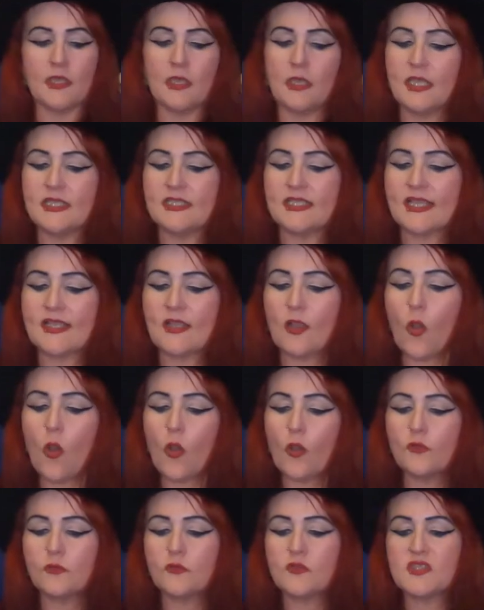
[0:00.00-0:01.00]
the, it's like an
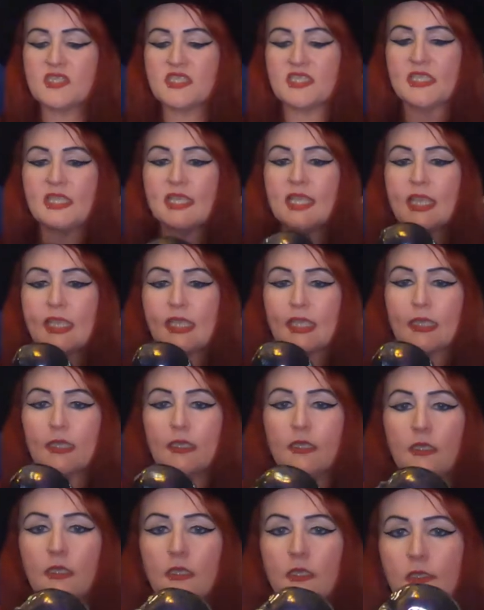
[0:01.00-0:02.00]
oil slick
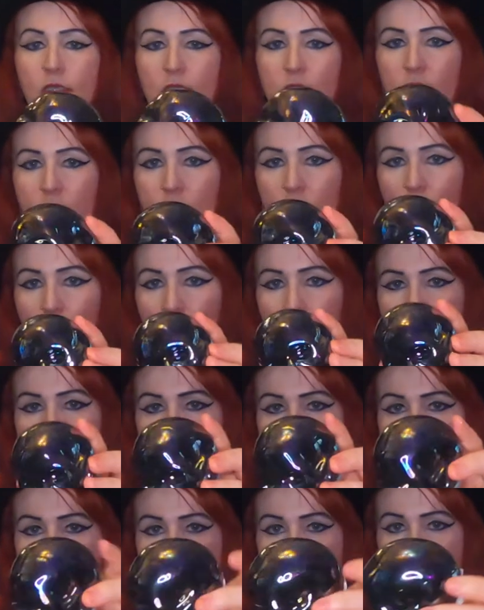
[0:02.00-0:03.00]

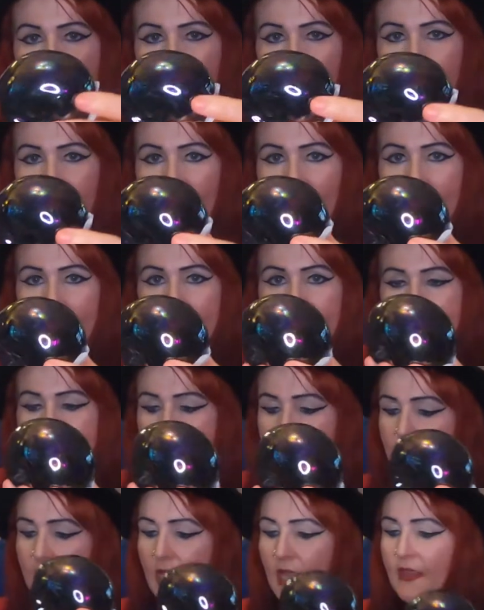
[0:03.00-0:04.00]

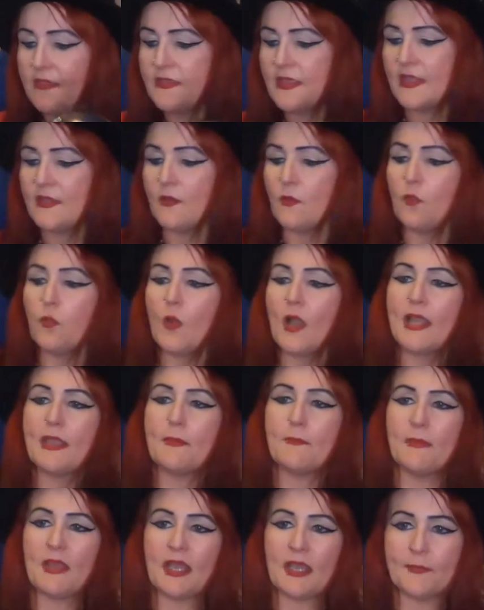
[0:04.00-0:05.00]
effect, and then a
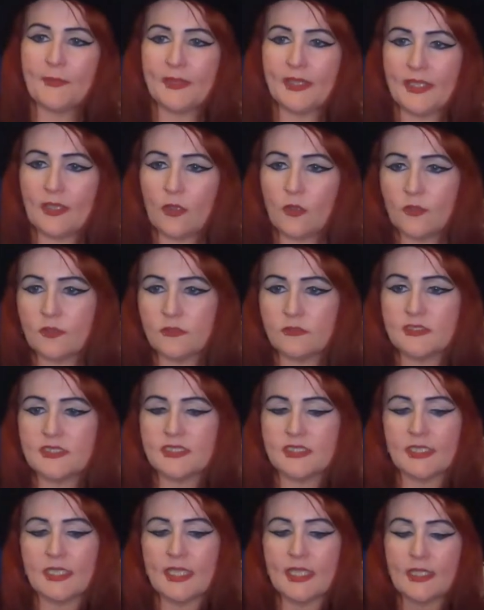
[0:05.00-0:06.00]
white marbly oil
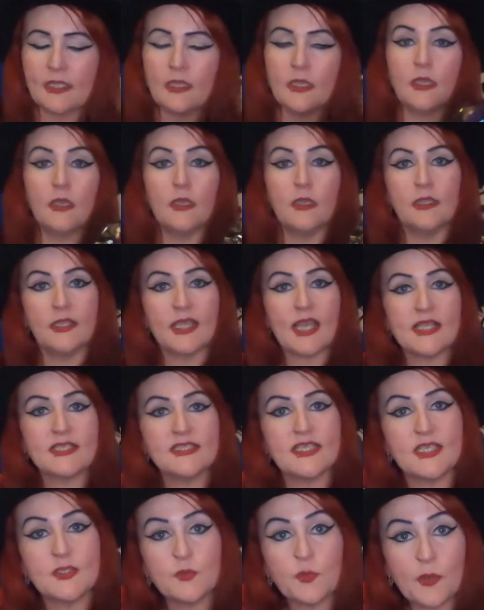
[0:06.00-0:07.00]
slick.
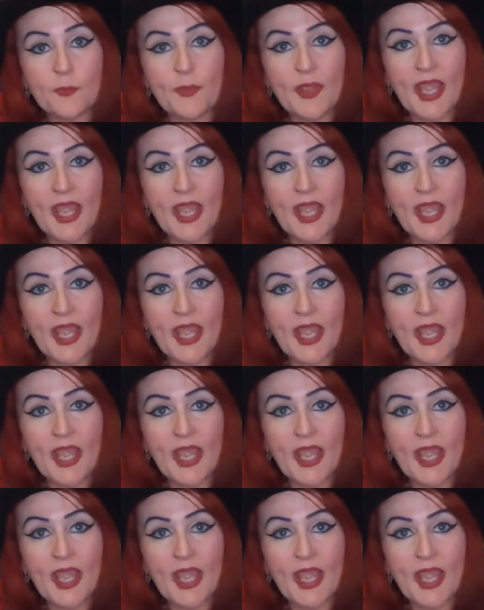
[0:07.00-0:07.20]
Guys, these were